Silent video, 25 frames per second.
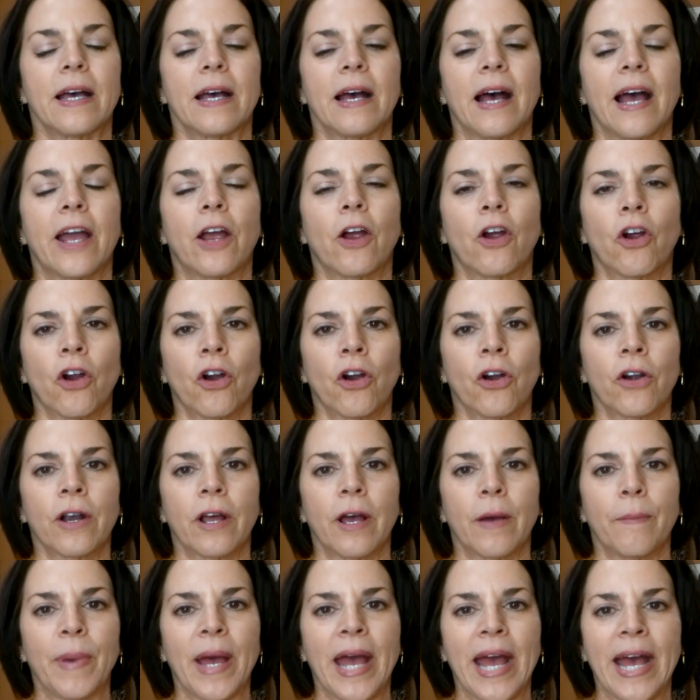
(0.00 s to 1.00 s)
I heard
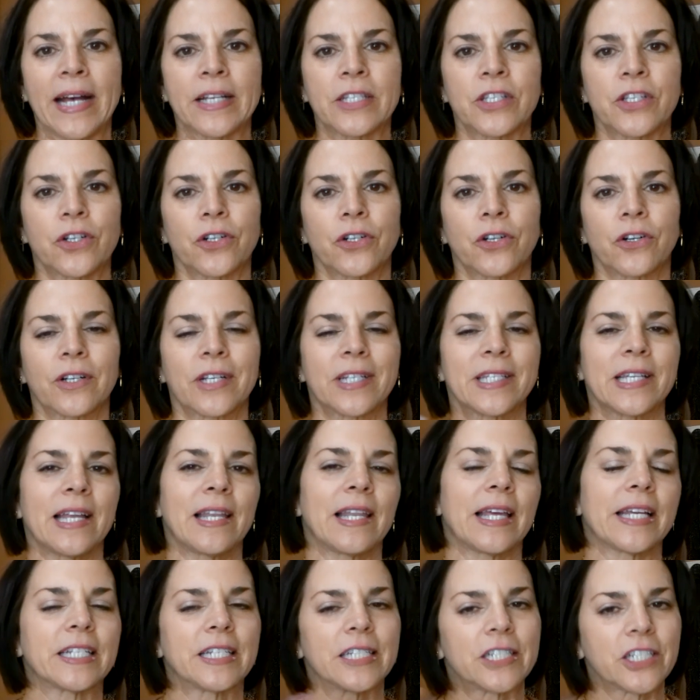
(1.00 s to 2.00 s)
a pastor because I
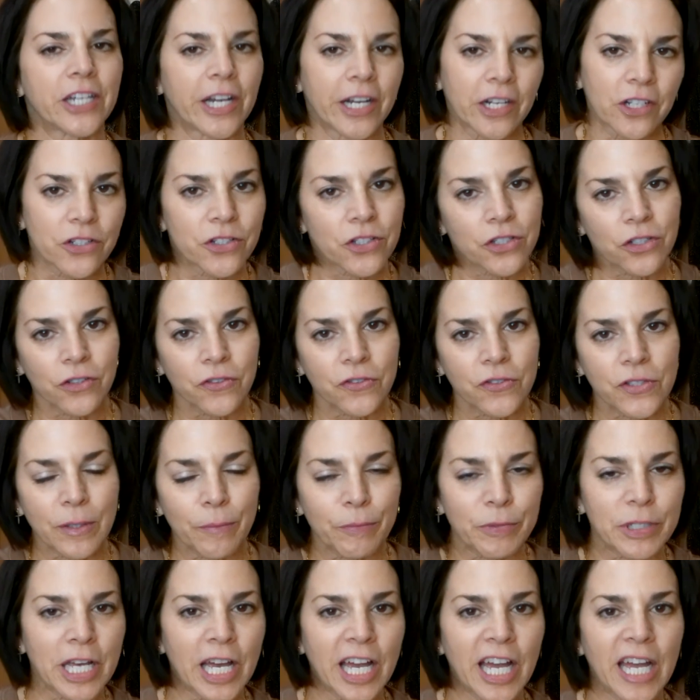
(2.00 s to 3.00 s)
like to channel surf
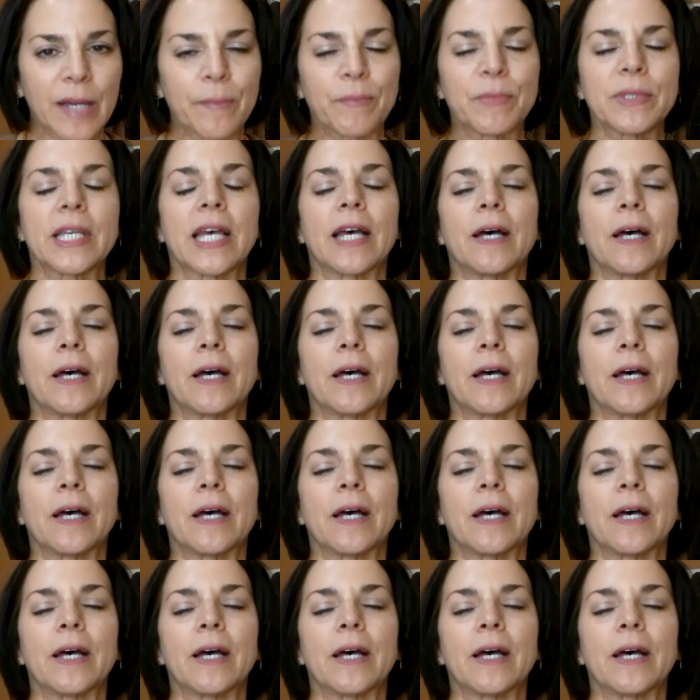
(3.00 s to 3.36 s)
sometimes.